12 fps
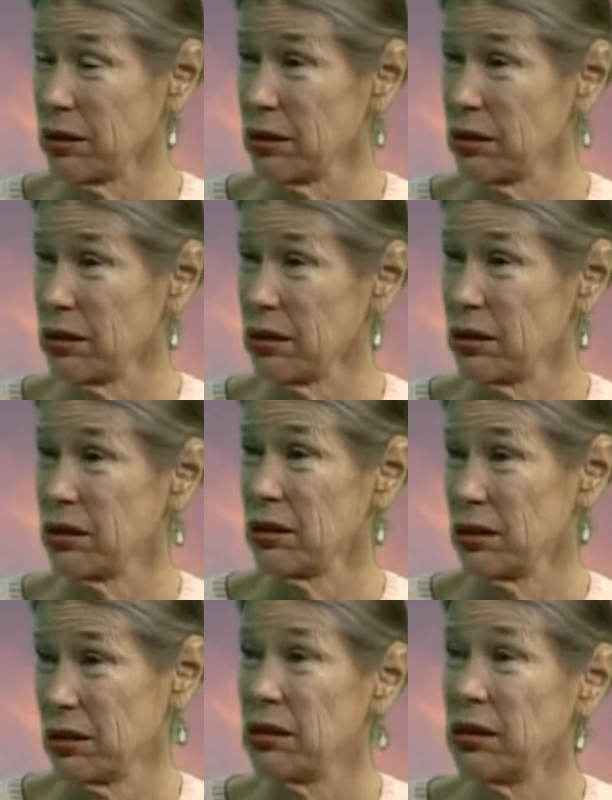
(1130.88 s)
Sure.
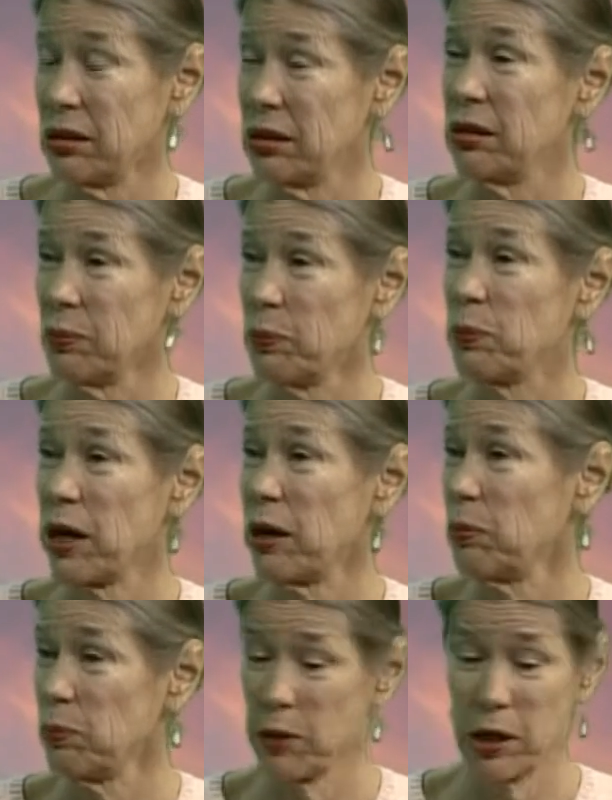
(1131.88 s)
Oh, absolutely. They work
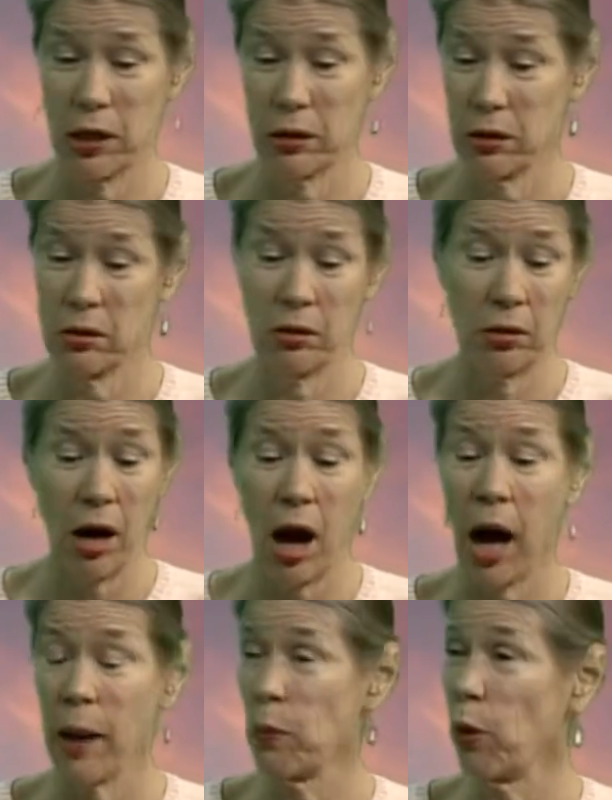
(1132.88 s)
as quickly as they can.
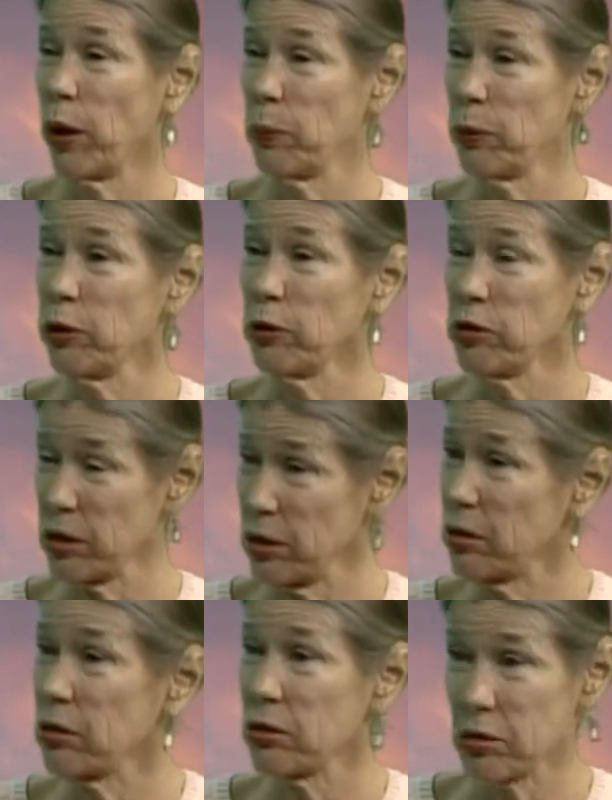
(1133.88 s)
I'm one person.
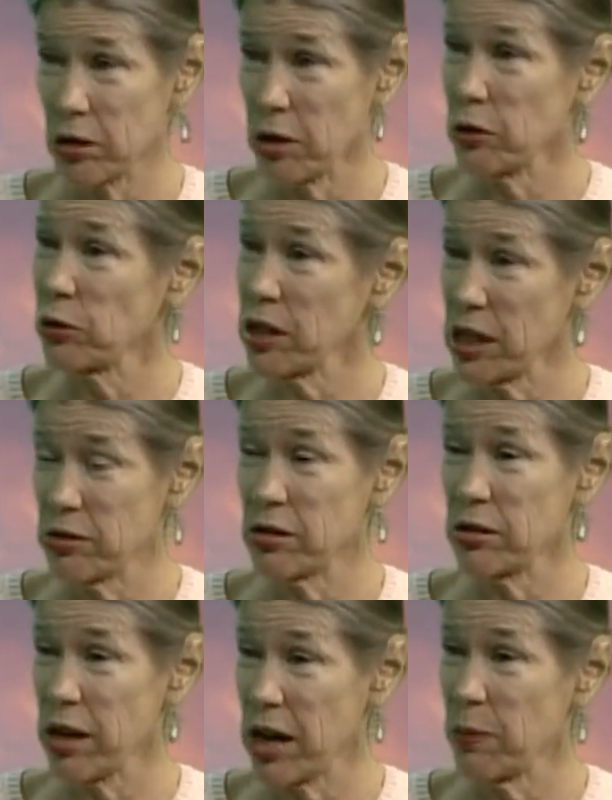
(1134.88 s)
There's other
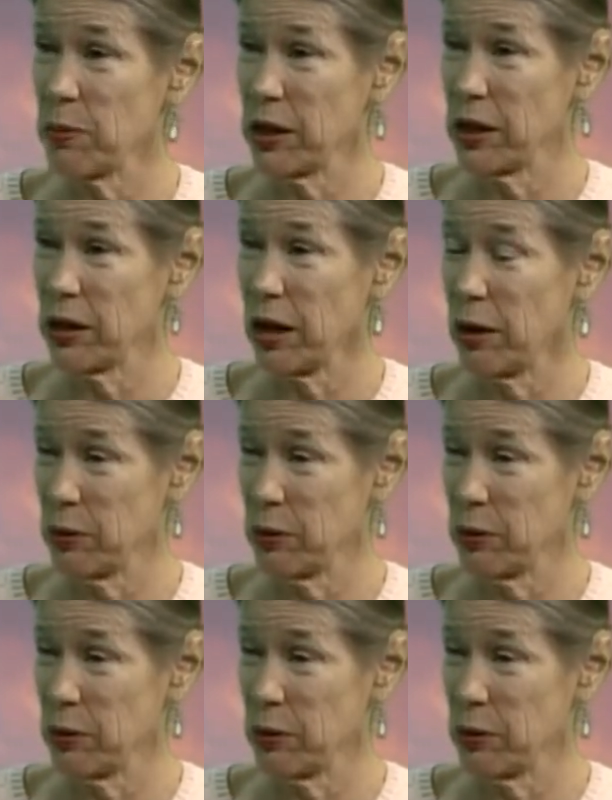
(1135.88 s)
cases happening, right. I